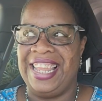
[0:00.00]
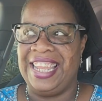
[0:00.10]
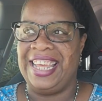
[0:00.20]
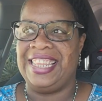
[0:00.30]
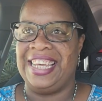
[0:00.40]
I
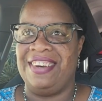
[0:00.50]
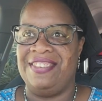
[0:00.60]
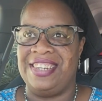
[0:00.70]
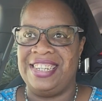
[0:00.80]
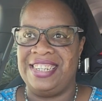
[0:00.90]
like that
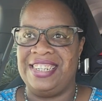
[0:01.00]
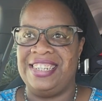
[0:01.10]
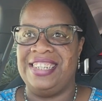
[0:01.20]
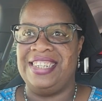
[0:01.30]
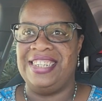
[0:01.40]
one.
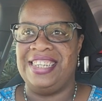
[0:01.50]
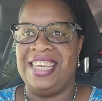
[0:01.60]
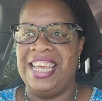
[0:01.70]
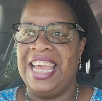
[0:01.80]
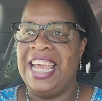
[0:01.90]

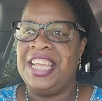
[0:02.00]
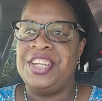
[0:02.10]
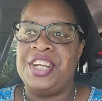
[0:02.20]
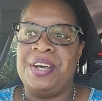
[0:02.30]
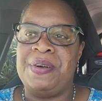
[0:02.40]
You
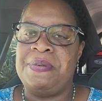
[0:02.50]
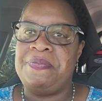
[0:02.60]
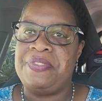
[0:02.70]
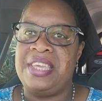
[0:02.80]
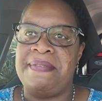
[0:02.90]
know,
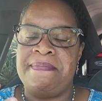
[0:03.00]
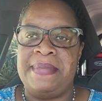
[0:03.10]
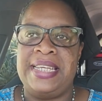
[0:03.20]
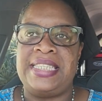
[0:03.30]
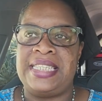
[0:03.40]
it
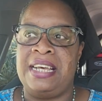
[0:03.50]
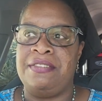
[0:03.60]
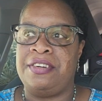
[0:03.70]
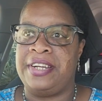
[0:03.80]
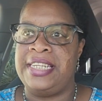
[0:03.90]
may
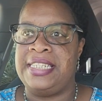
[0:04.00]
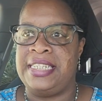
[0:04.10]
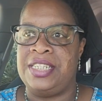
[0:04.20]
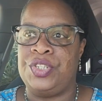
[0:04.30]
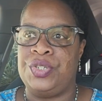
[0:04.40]
sound
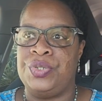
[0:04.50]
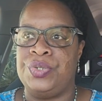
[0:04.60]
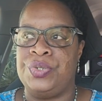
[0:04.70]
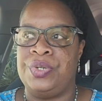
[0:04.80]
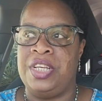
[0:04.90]
crazy
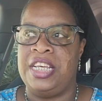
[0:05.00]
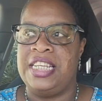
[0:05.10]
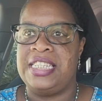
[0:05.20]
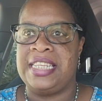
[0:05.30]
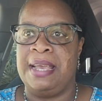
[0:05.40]
to
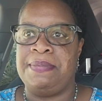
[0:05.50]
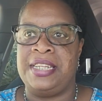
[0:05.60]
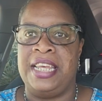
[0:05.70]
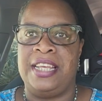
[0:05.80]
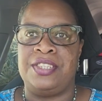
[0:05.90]

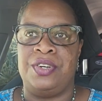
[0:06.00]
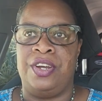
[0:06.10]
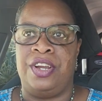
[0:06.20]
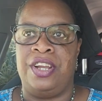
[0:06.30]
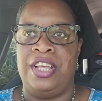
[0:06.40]
skeptics
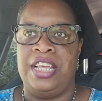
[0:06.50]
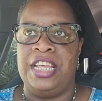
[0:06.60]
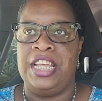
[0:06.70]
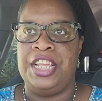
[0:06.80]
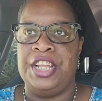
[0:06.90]
or,
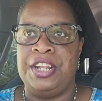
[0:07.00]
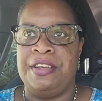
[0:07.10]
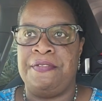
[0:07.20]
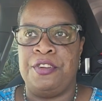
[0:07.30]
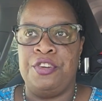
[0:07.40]
you know,
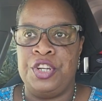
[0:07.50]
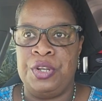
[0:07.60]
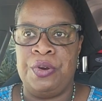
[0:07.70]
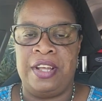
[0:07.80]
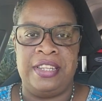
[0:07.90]
if you're
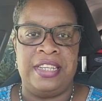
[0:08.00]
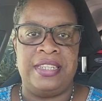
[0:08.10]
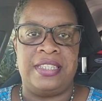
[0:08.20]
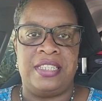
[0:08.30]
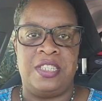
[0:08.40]
new on
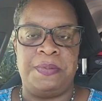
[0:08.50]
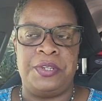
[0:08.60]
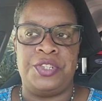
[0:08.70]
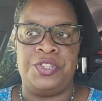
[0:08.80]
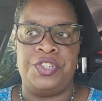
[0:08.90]
this spiritual